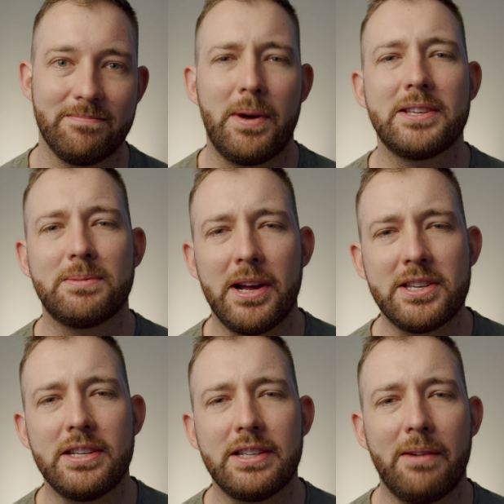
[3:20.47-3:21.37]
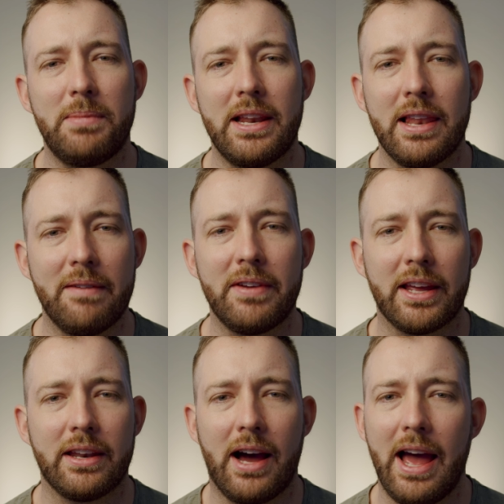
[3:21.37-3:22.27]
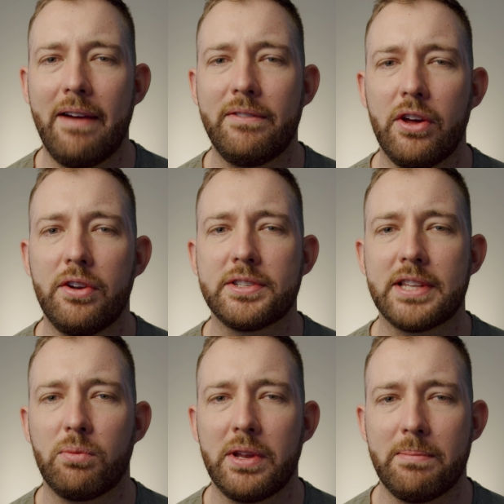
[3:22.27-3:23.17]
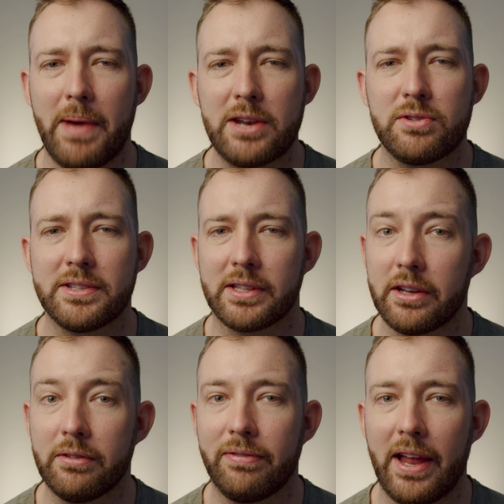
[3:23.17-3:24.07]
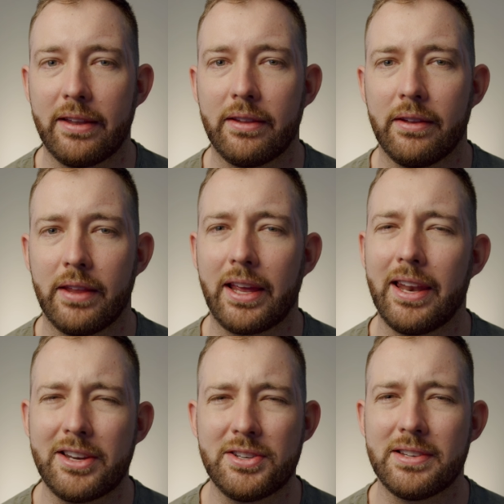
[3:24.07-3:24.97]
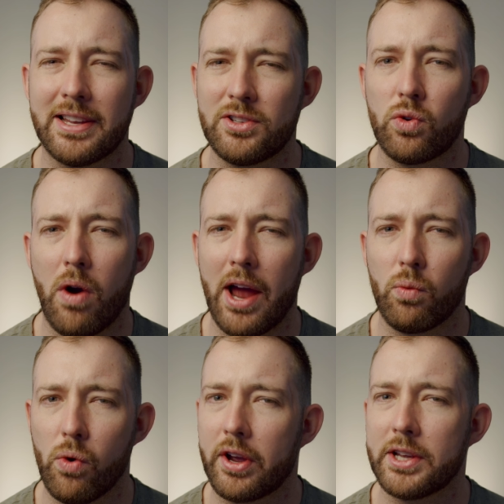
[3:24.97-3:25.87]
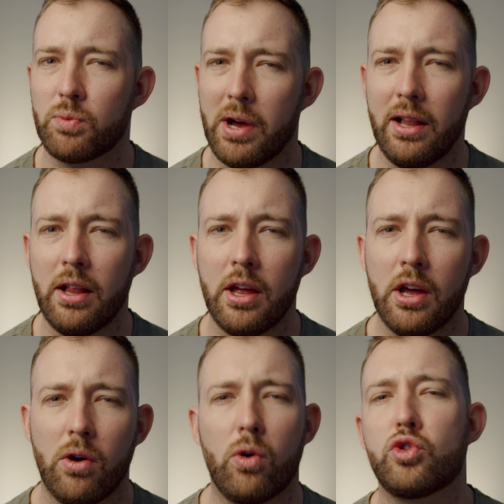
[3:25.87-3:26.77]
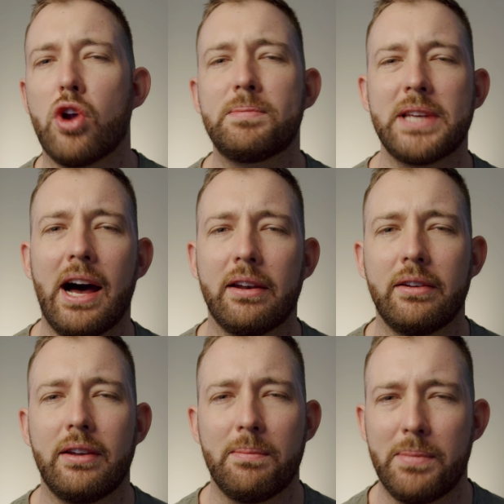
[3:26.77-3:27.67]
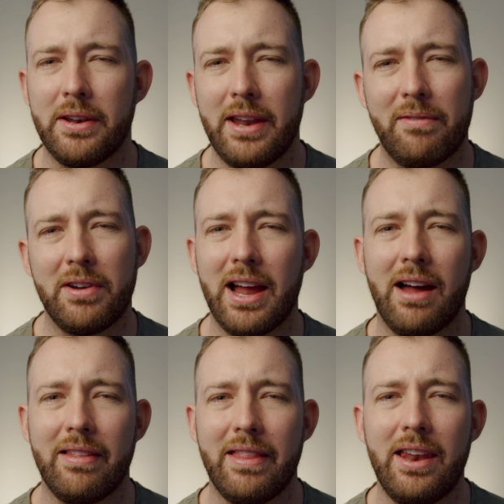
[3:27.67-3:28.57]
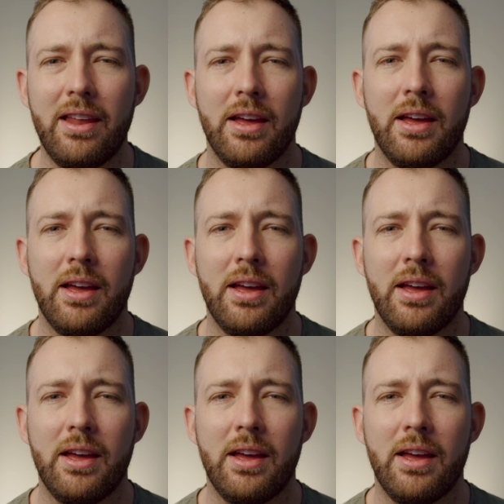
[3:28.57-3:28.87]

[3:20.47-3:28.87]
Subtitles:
But as much as I've been loving it, I have noticed that when the battery is a little flat, the connection doesn't quite work as well or drops out a bit every now and then,